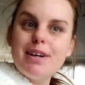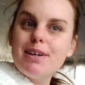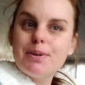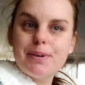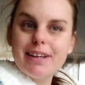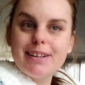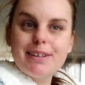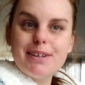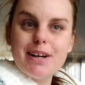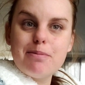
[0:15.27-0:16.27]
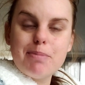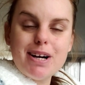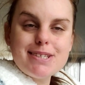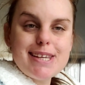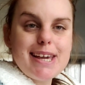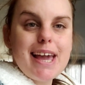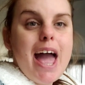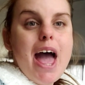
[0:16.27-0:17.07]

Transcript: a quick little unboxing.